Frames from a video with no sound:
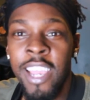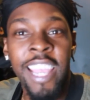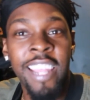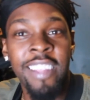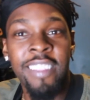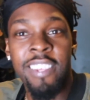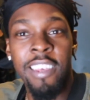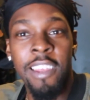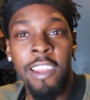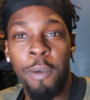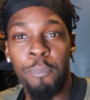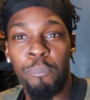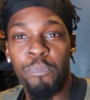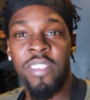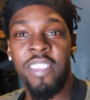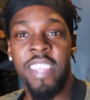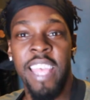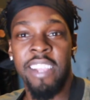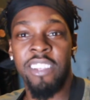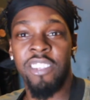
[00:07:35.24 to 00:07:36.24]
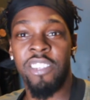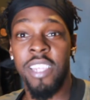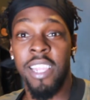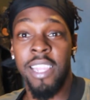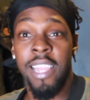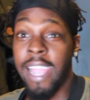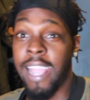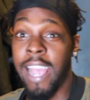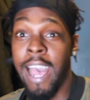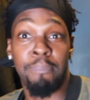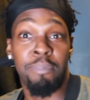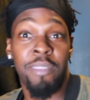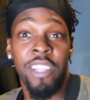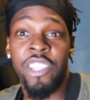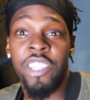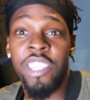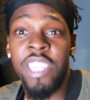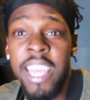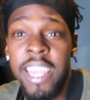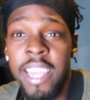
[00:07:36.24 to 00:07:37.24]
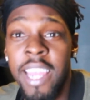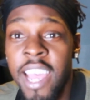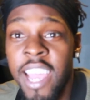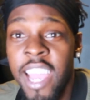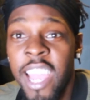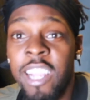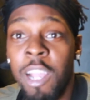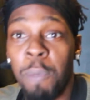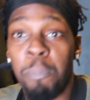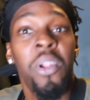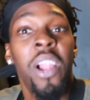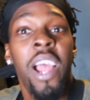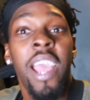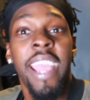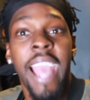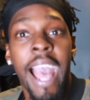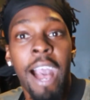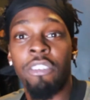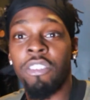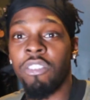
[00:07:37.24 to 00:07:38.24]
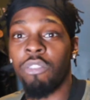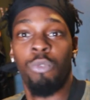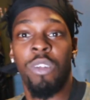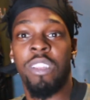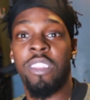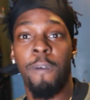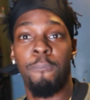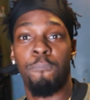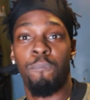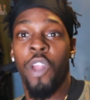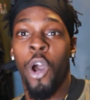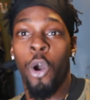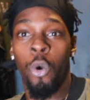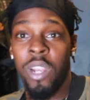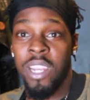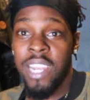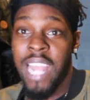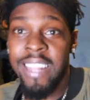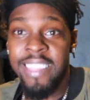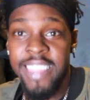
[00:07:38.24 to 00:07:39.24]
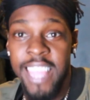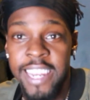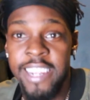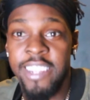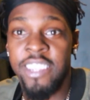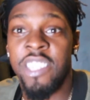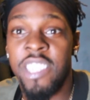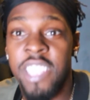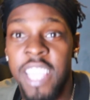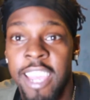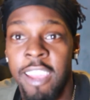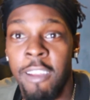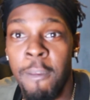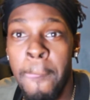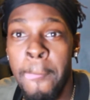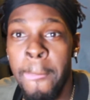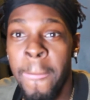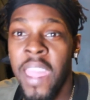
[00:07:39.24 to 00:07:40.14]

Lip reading: into them saying shit like I'm the shit. It could play out with them knowing that they the shit.